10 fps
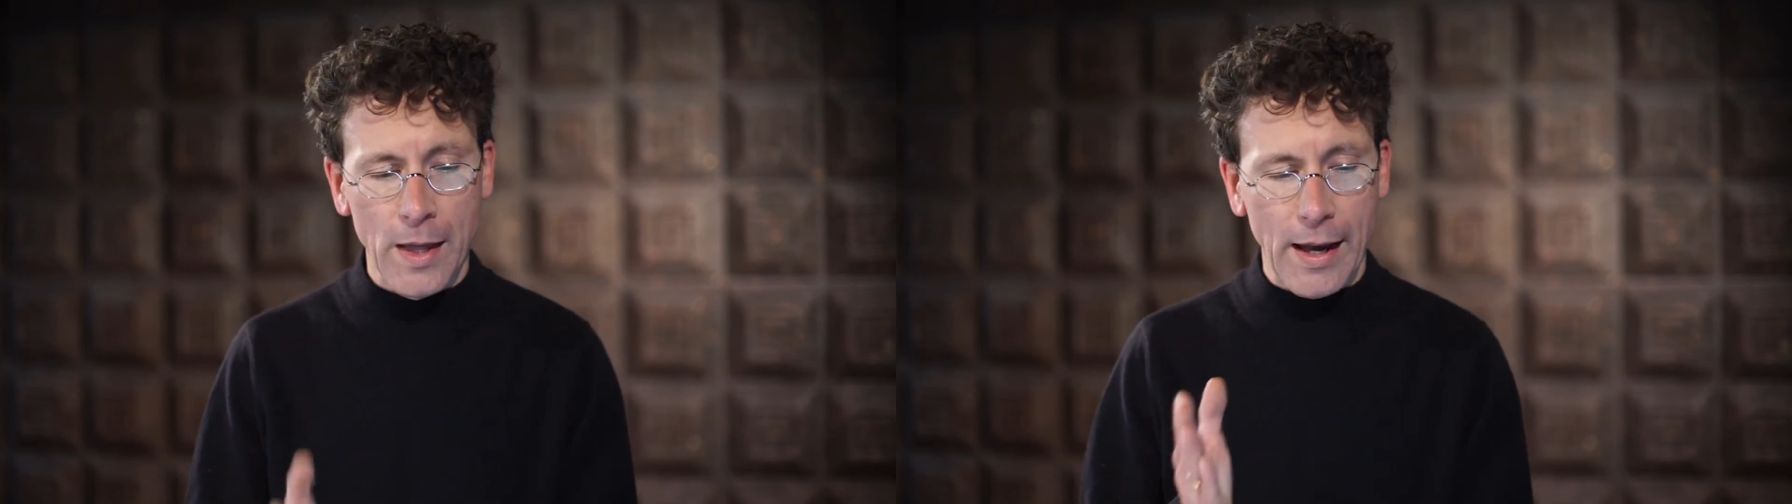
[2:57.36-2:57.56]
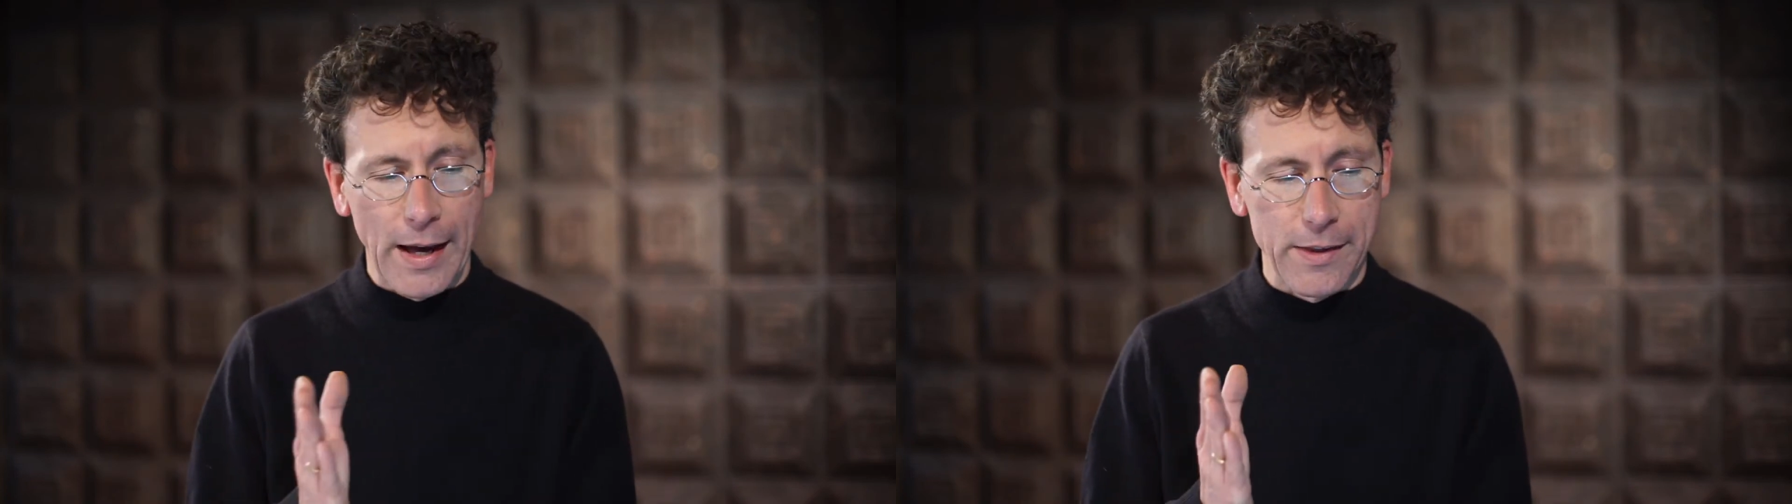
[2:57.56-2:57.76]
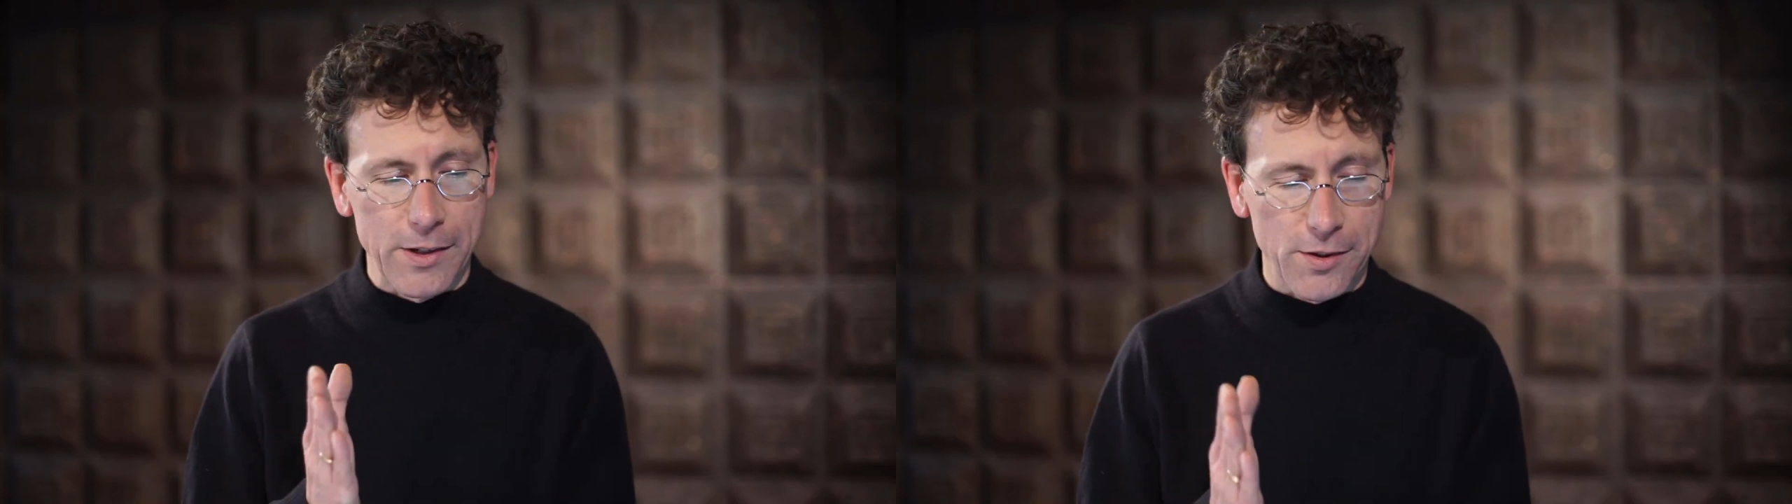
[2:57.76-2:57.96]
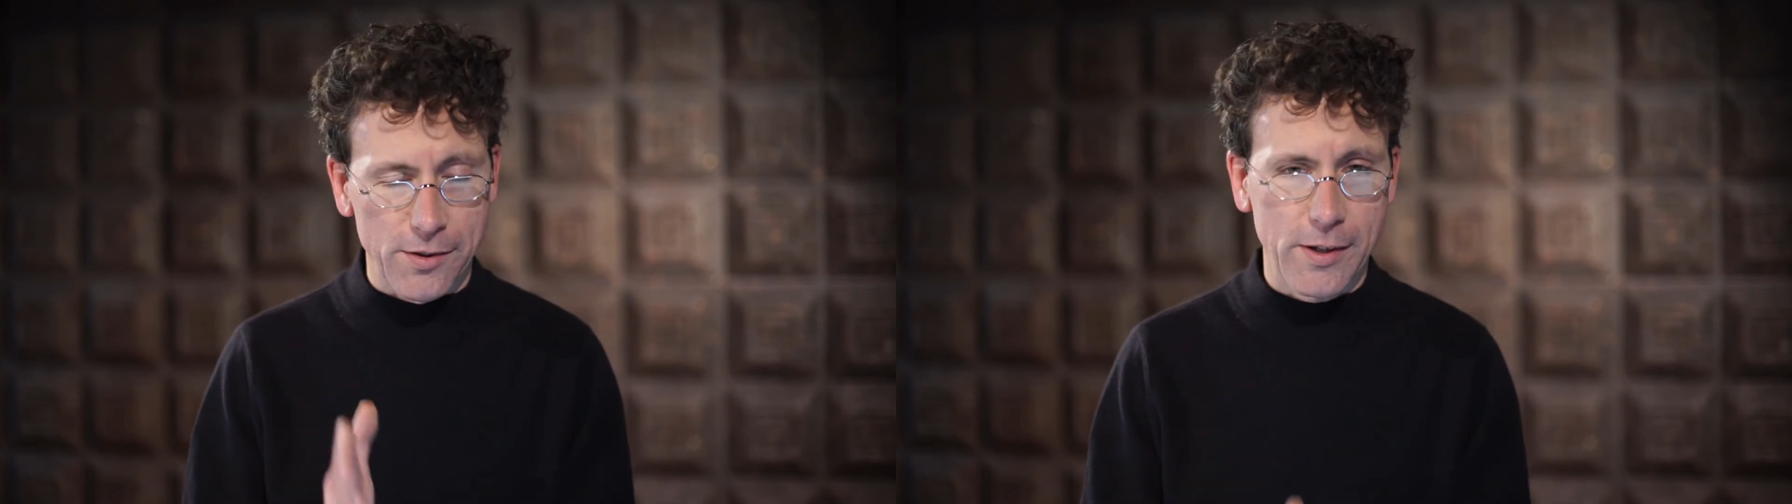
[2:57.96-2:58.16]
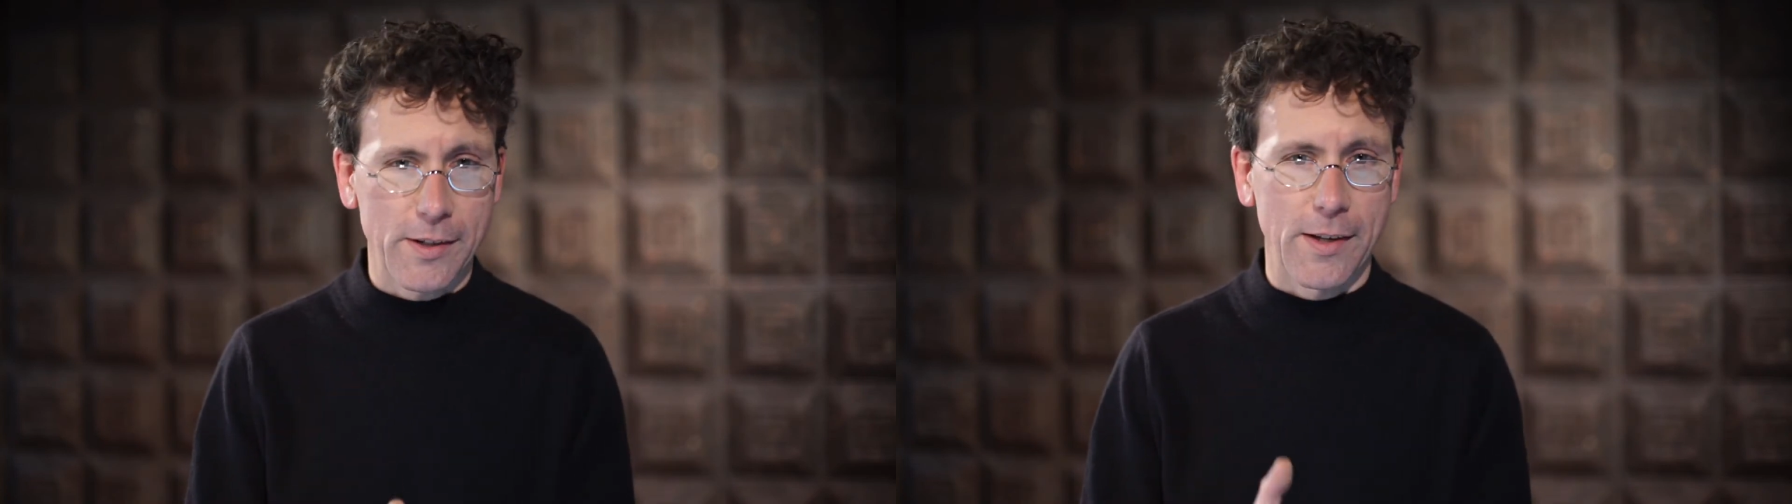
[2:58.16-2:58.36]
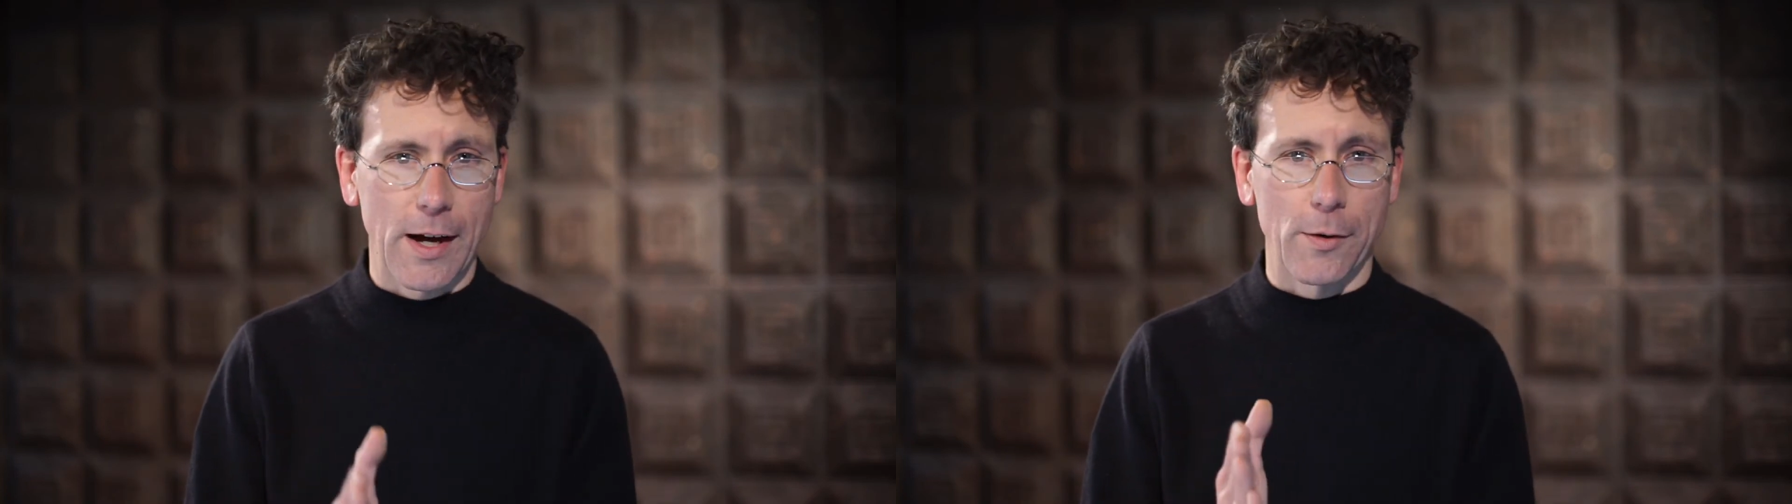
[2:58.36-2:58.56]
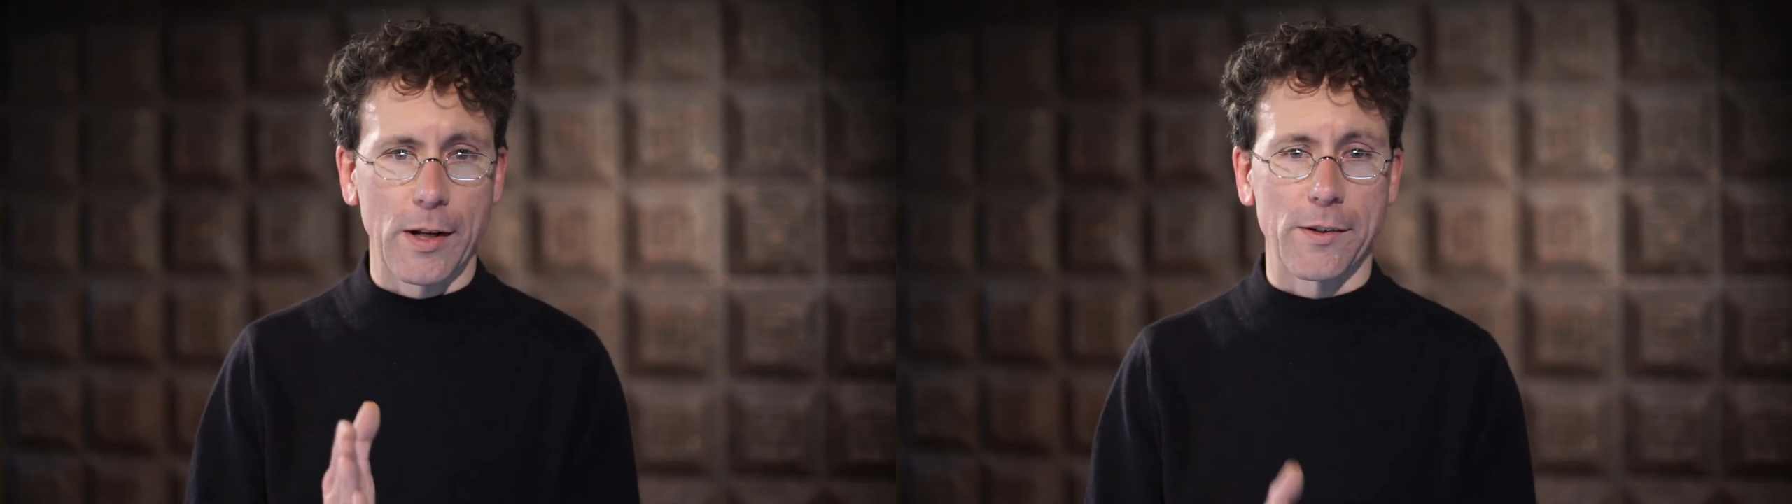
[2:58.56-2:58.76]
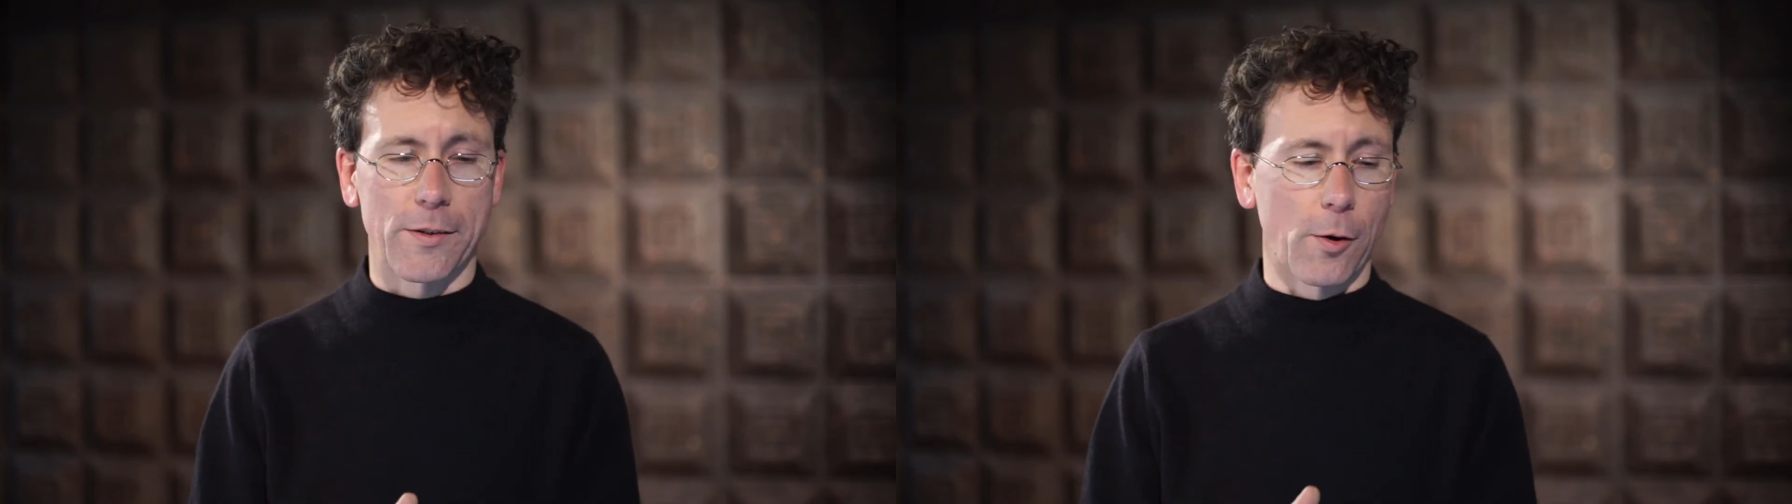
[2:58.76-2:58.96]
and then just sit down
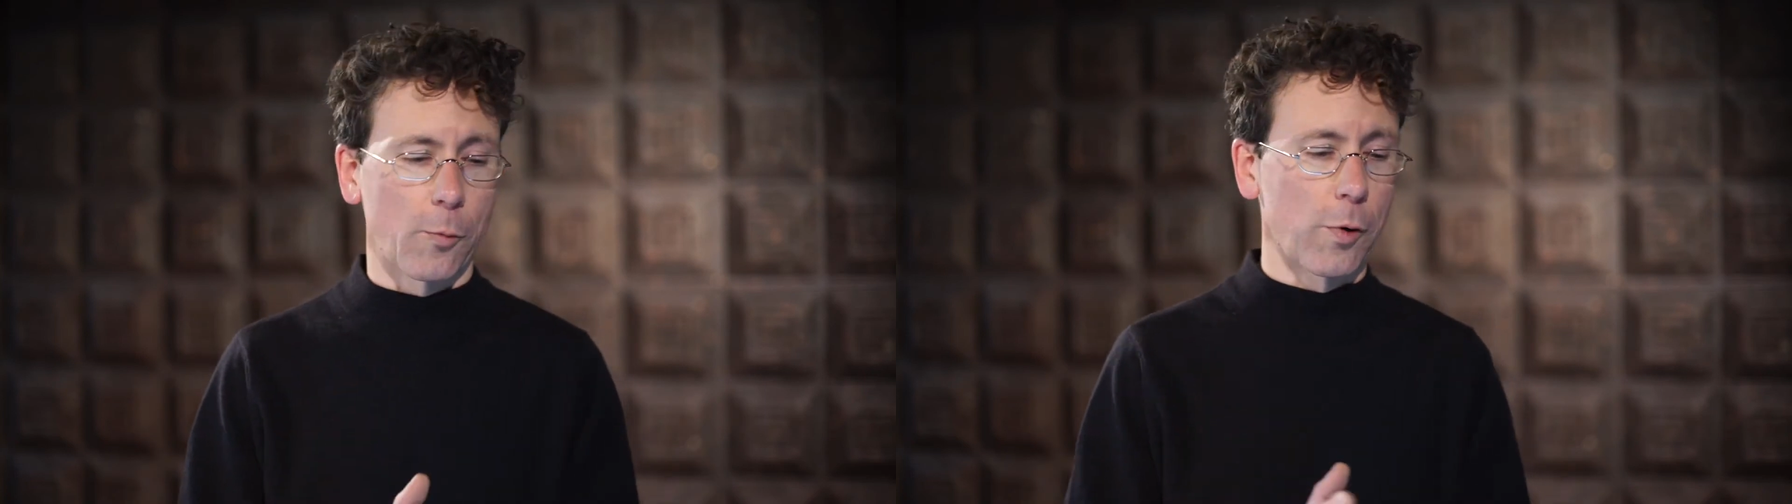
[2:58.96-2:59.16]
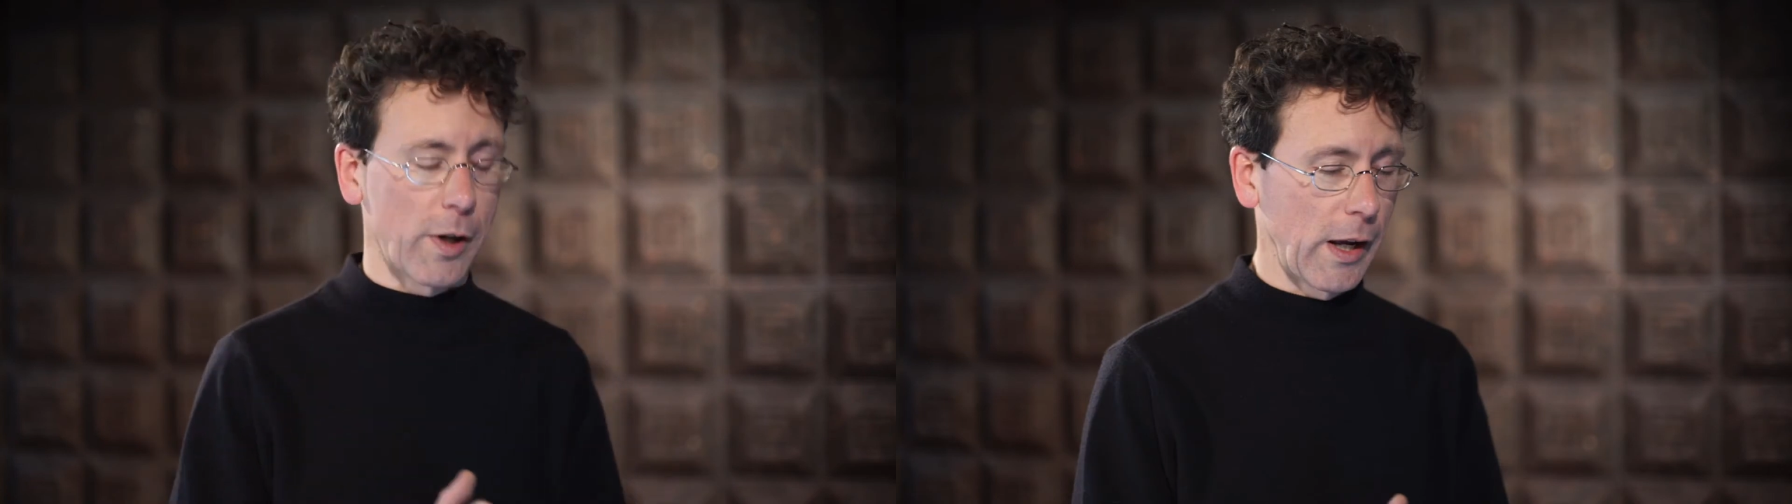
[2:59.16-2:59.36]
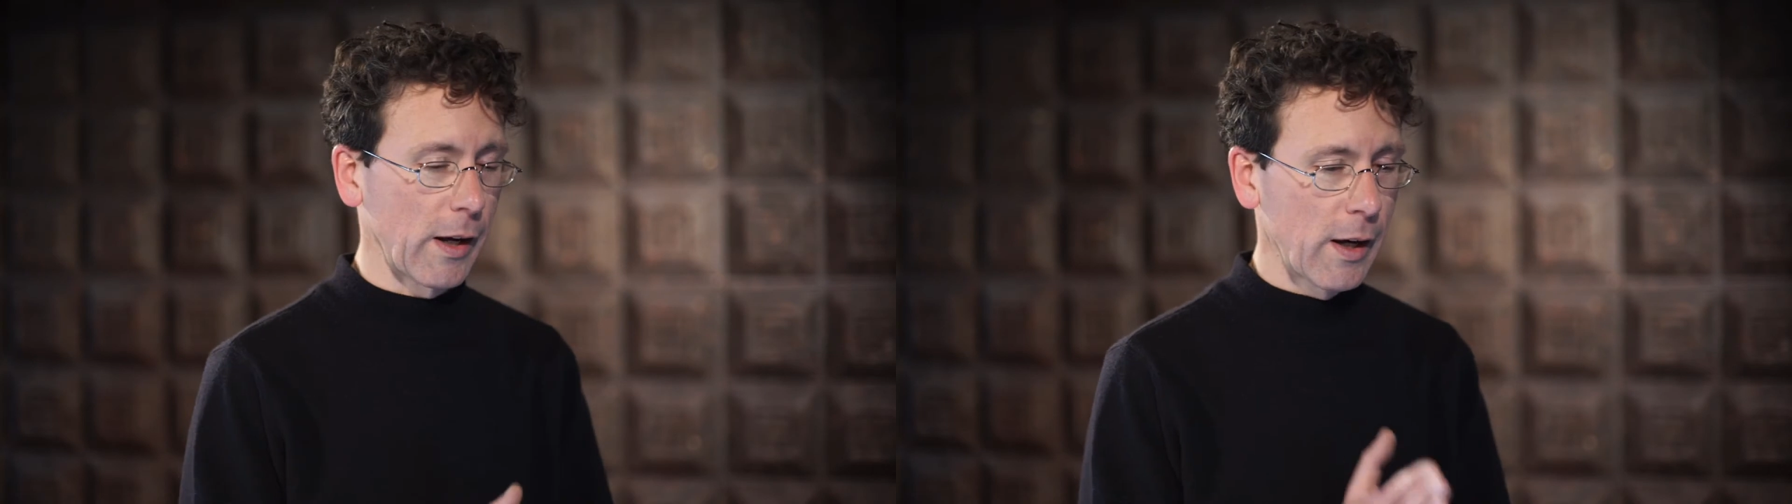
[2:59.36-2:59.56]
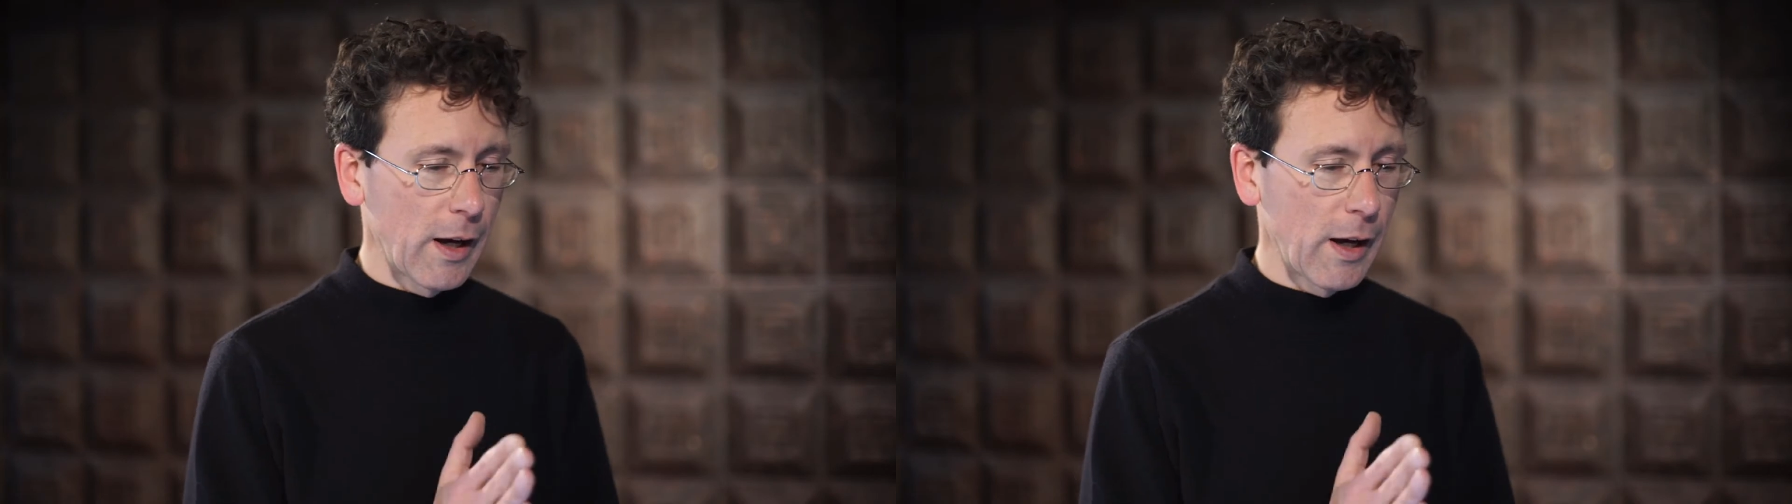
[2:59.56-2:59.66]
and start working